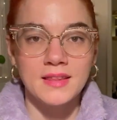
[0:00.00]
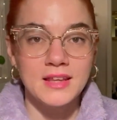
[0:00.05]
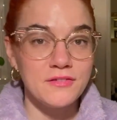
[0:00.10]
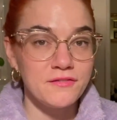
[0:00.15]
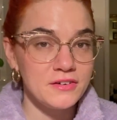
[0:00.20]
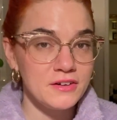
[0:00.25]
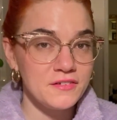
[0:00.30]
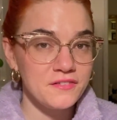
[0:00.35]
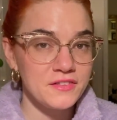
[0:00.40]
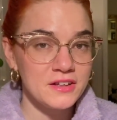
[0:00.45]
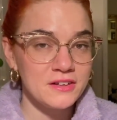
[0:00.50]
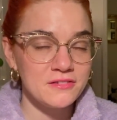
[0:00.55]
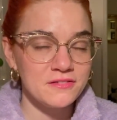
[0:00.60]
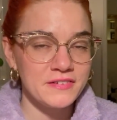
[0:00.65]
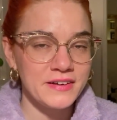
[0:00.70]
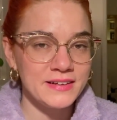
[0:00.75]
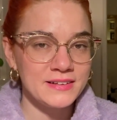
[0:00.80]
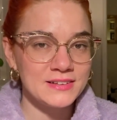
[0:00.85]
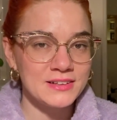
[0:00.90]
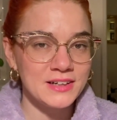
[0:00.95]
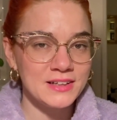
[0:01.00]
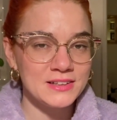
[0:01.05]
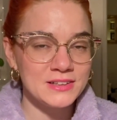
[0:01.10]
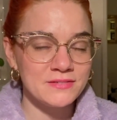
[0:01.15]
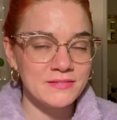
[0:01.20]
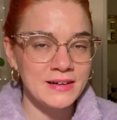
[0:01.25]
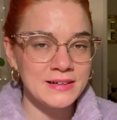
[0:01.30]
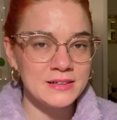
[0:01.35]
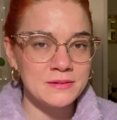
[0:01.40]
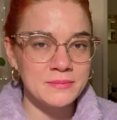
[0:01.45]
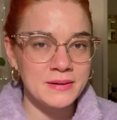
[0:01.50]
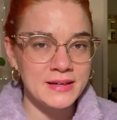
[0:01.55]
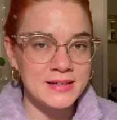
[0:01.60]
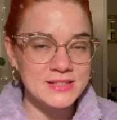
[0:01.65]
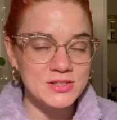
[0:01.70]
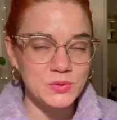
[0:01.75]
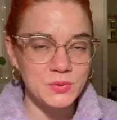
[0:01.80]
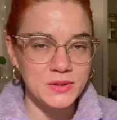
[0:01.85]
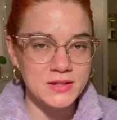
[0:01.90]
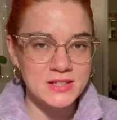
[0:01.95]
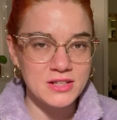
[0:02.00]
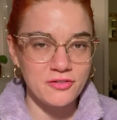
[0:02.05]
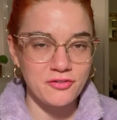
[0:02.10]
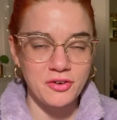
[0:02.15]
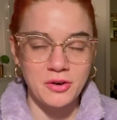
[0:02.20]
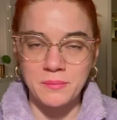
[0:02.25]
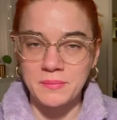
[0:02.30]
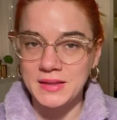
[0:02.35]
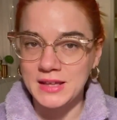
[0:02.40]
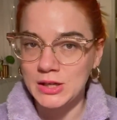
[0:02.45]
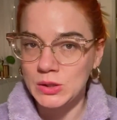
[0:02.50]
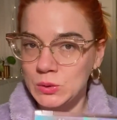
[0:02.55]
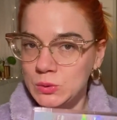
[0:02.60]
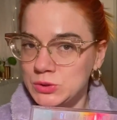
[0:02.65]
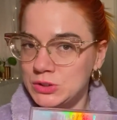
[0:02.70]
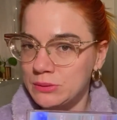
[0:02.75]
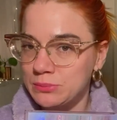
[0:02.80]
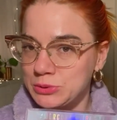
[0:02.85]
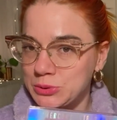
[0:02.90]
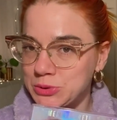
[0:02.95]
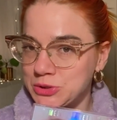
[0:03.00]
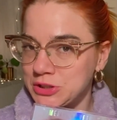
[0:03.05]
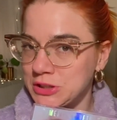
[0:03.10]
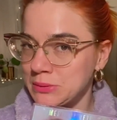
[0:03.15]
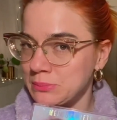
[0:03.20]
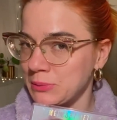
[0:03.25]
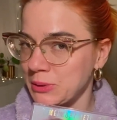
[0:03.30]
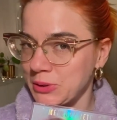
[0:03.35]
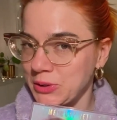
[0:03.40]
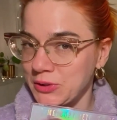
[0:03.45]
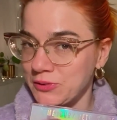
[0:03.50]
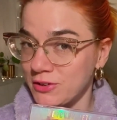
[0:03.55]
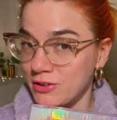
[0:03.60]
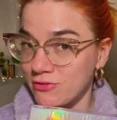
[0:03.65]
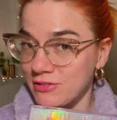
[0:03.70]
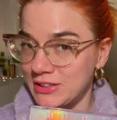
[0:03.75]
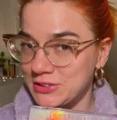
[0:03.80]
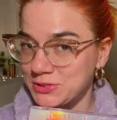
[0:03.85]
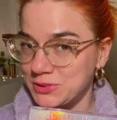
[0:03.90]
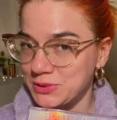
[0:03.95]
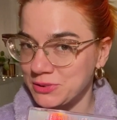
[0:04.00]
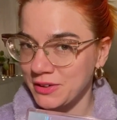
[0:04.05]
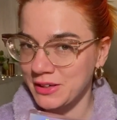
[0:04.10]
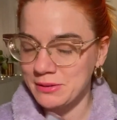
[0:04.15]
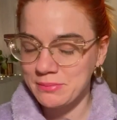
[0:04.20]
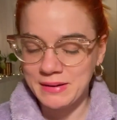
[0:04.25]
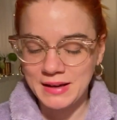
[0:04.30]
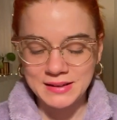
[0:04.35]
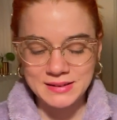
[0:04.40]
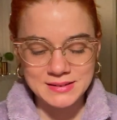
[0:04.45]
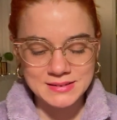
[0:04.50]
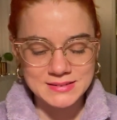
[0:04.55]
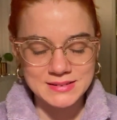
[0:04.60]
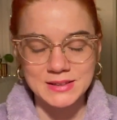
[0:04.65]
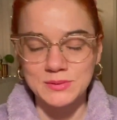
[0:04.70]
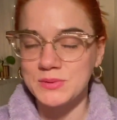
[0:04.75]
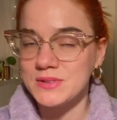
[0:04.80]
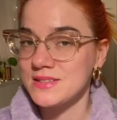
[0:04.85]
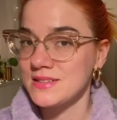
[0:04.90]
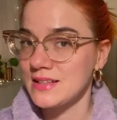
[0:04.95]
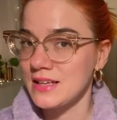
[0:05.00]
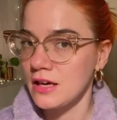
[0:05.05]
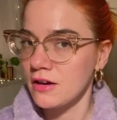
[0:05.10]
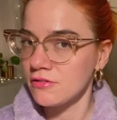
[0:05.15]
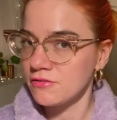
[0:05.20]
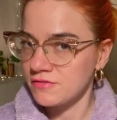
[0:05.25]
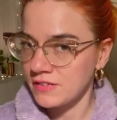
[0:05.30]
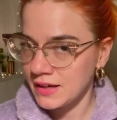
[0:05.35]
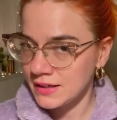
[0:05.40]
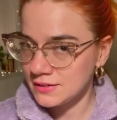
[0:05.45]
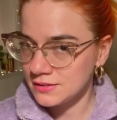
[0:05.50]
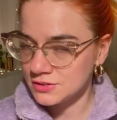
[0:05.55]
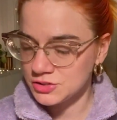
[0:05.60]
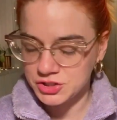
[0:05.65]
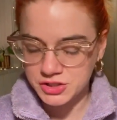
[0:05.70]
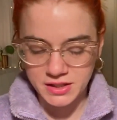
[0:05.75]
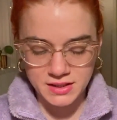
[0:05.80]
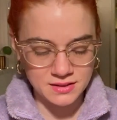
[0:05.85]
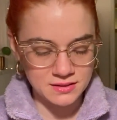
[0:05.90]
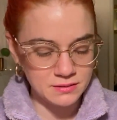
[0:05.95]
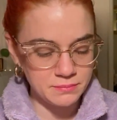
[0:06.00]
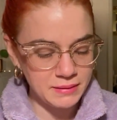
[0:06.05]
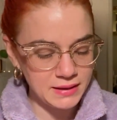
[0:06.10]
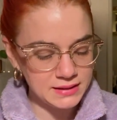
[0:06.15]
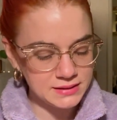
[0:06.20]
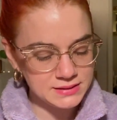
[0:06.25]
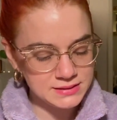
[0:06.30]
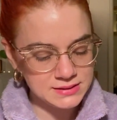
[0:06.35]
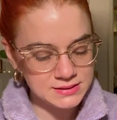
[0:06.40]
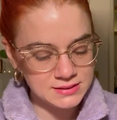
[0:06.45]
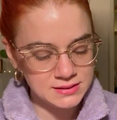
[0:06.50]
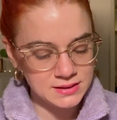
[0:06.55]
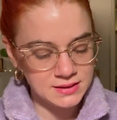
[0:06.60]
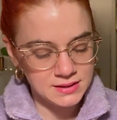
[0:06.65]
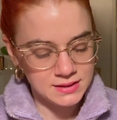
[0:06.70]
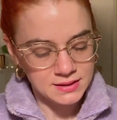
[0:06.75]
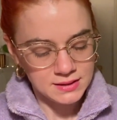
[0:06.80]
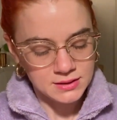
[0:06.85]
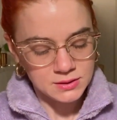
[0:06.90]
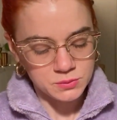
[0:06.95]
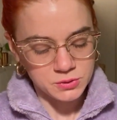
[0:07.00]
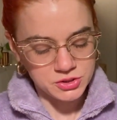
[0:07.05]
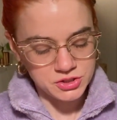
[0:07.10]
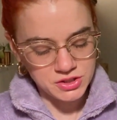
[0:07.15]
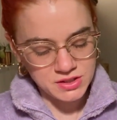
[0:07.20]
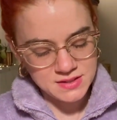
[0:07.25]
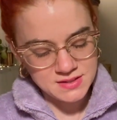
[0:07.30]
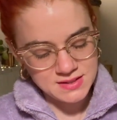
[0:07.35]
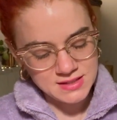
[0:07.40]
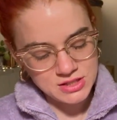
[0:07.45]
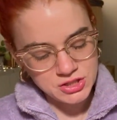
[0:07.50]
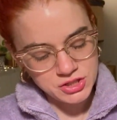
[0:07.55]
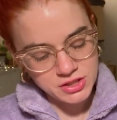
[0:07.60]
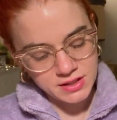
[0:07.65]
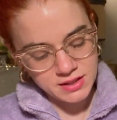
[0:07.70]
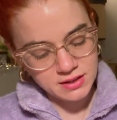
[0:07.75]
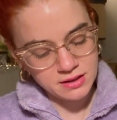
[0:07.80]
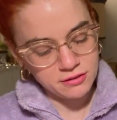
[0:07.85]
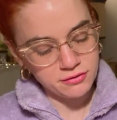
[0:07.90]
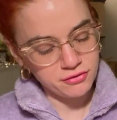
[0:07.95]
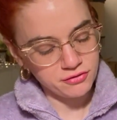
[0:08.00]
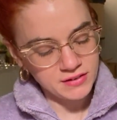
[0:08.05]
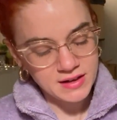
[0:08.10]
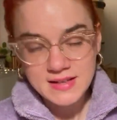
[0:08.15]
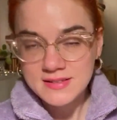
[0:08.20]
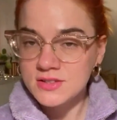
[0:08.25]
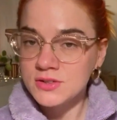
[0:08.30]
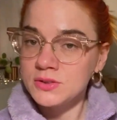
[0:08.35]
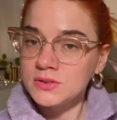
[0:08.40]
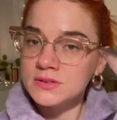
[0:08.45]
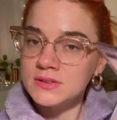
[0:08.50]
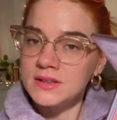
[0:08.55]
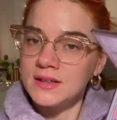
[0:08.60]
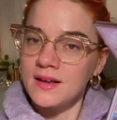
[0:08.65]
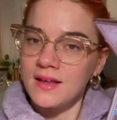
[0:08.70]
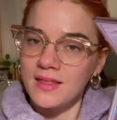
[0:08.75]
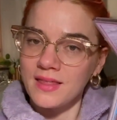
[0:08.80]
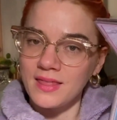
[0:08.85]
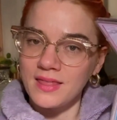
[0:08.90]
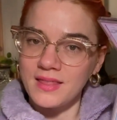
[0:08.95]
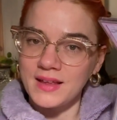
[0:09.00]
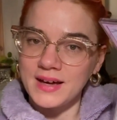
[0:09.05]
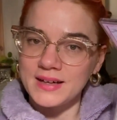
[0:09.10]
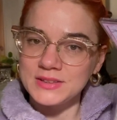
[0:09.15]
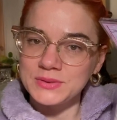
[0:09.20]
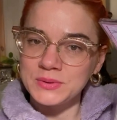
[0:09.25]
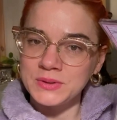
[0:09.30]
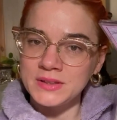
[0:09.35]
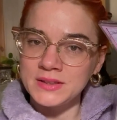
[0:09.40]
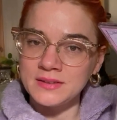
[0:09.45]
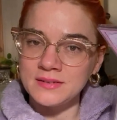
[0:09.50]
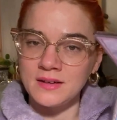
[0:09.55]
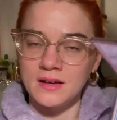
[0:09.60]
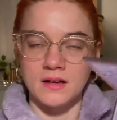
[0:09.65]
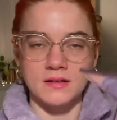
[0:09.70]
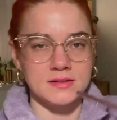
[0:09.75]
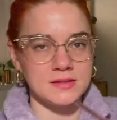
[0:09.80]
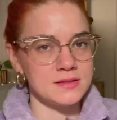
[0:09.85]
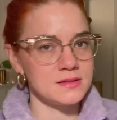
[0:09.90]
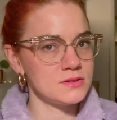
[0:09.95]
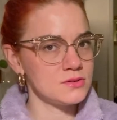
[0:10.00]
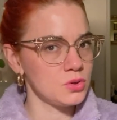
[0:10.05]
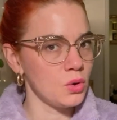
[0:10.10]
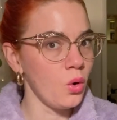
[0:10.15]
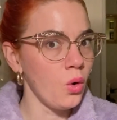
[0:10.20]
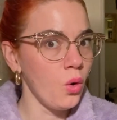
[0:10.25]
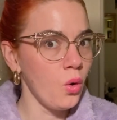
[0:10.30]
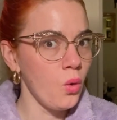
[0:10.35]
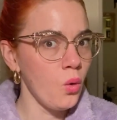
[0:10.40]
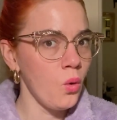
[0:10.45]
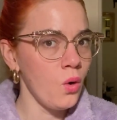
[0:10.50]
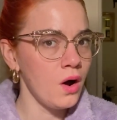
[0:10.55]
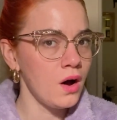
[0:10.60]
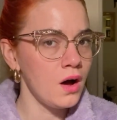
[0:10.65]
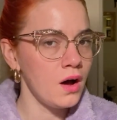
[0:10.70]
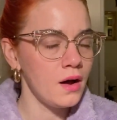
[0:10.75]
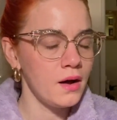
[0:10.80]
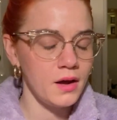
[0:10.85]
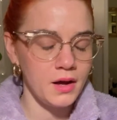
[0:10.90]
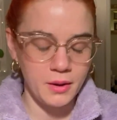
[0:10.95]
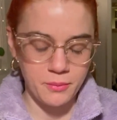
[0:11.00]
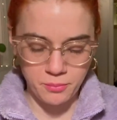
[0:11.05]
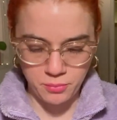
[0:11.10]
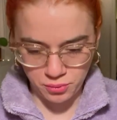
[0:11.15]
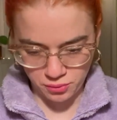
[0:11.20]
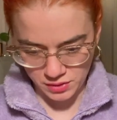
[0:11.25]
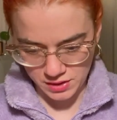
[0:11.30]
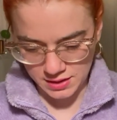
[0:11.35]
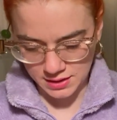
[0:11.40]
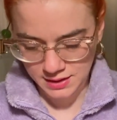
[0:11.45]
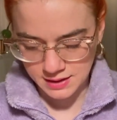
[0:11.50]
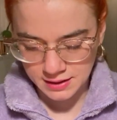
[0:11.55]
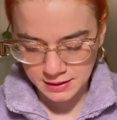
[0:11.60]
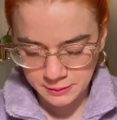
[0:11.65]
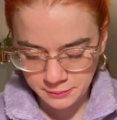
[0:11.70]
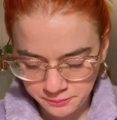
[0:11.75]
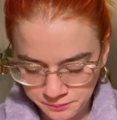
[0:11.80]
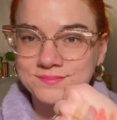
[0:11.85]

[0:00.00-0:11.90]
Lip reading: The 5th and final color randomized was from the Huda Beauty Mercury Retrograde palette. It was the final shade in the palette, which is the shade Frazzled. That one, so pretty.